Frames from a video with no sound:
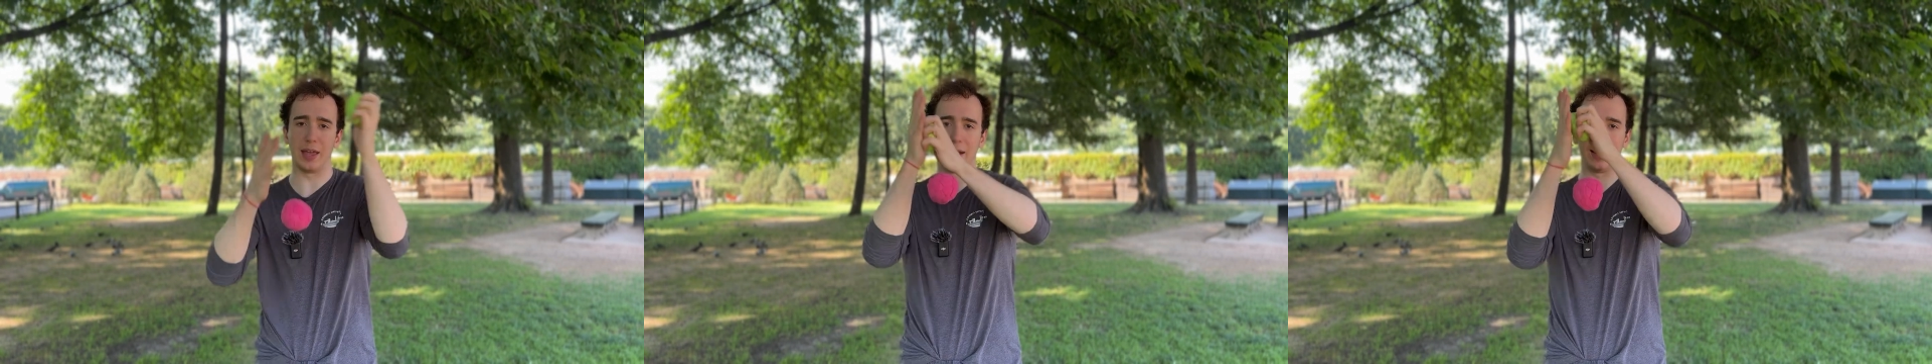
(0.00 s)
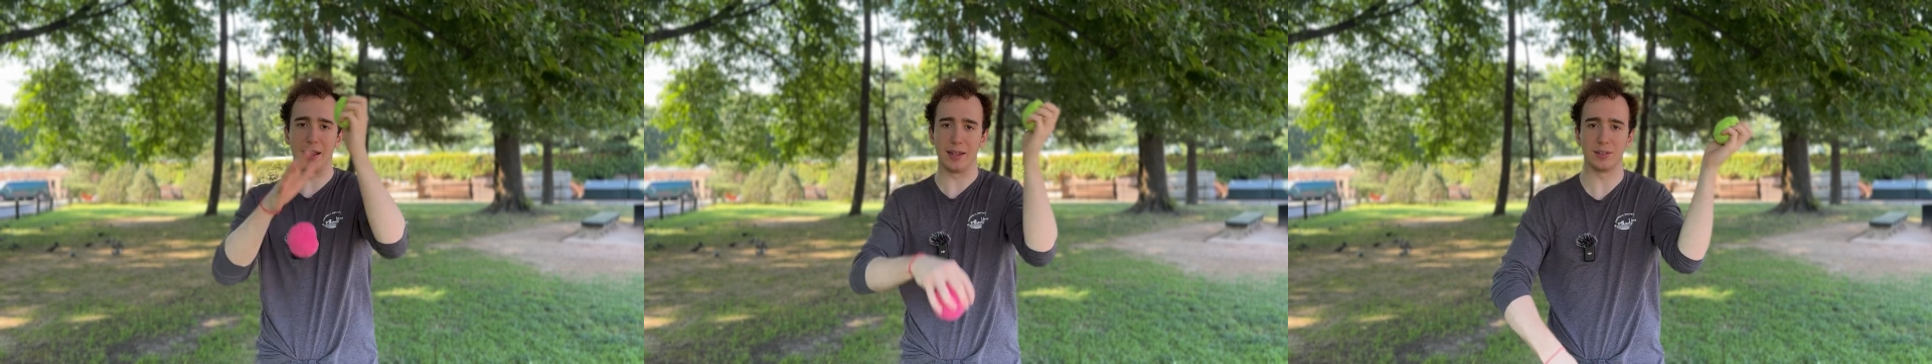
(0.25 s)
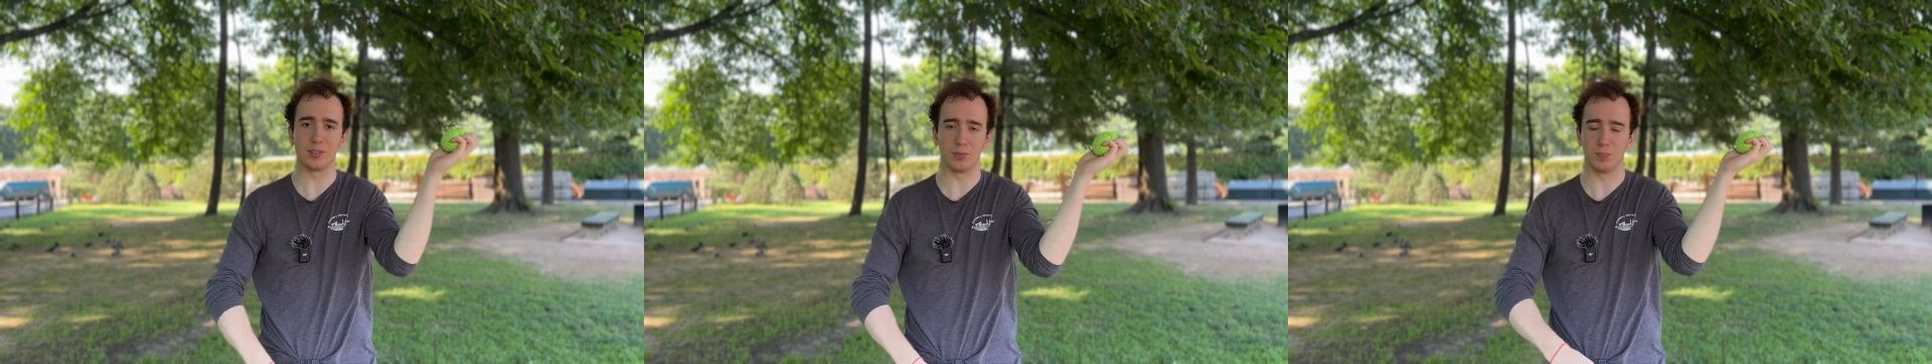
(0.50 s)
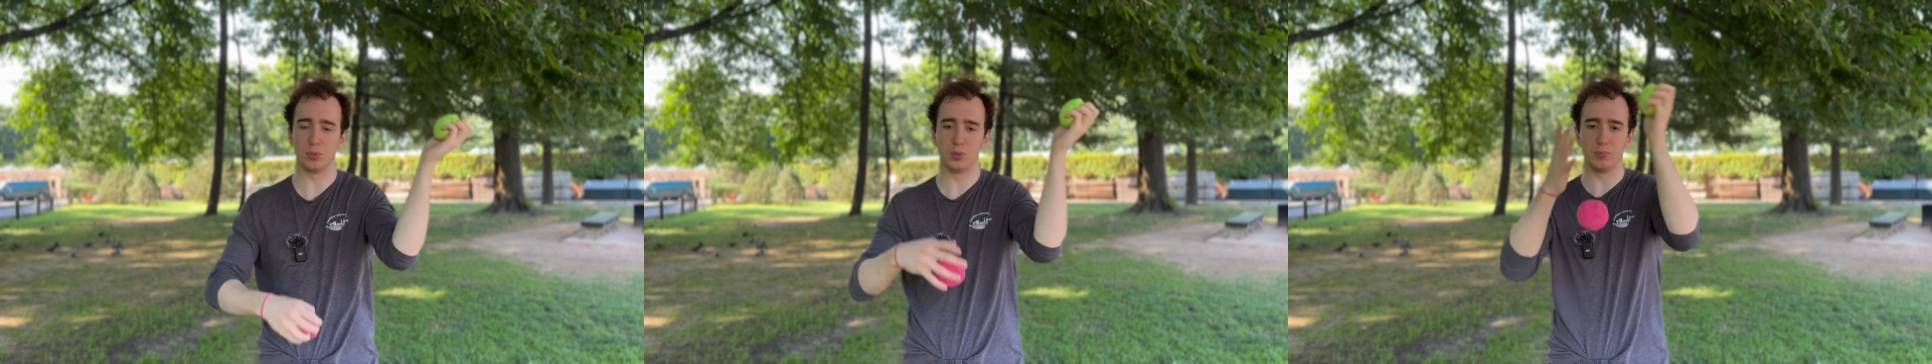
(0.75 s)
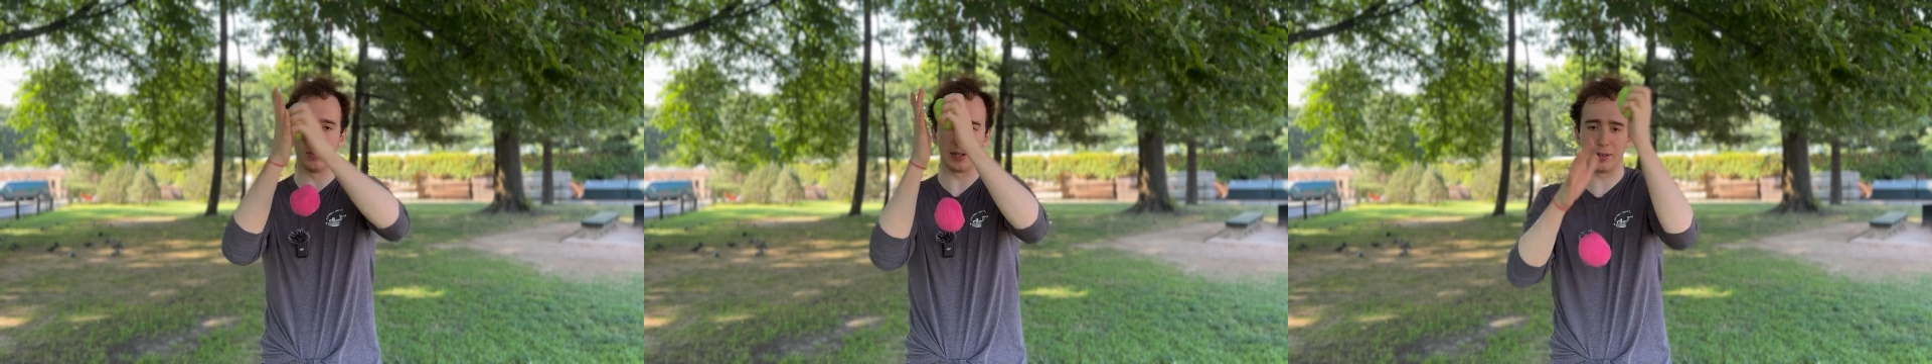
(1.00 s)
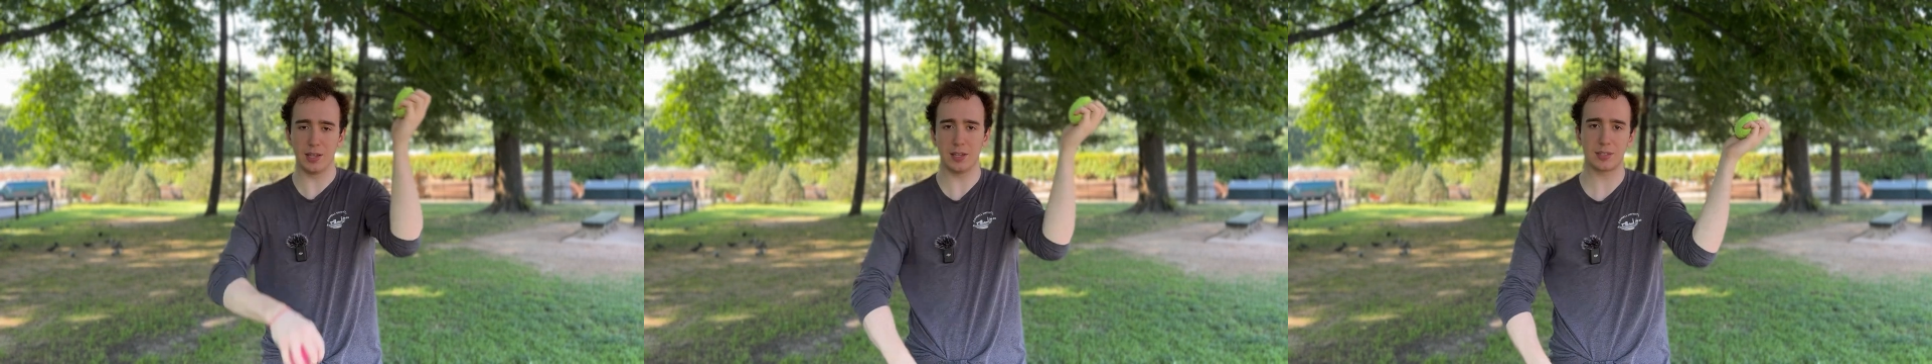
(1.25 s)
that hand. So boom
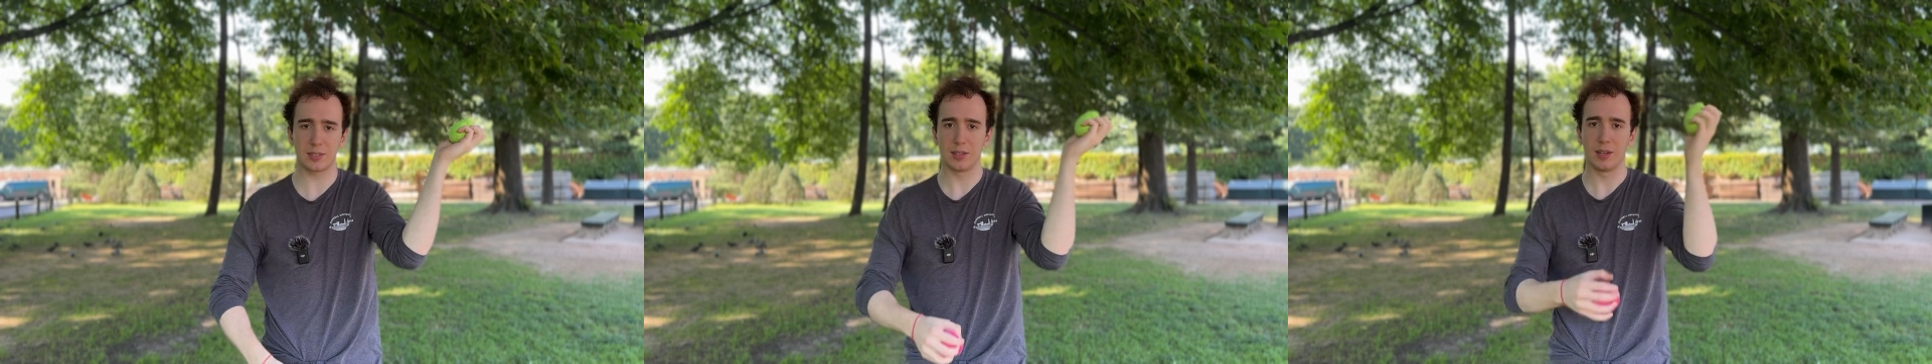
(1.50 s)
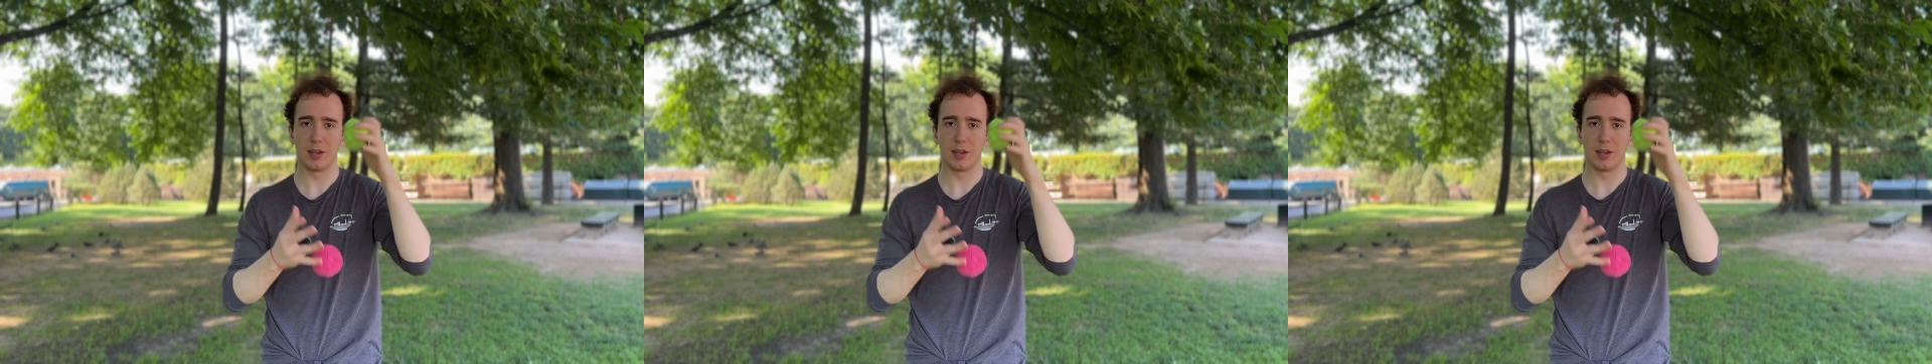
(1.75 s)
like this,